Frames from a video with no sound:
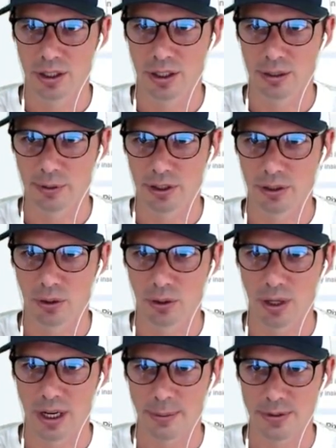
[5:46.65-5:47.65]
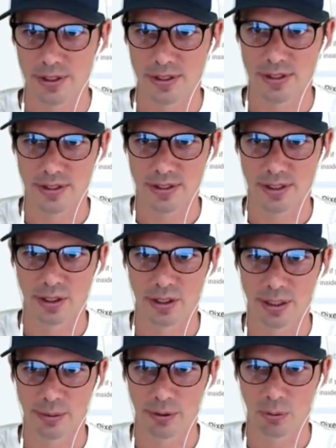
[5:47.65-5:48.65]
And I'm going to go Options
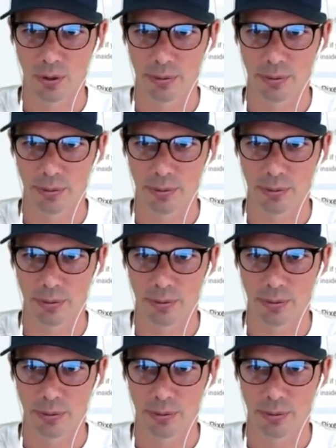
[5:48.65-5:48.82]
and name it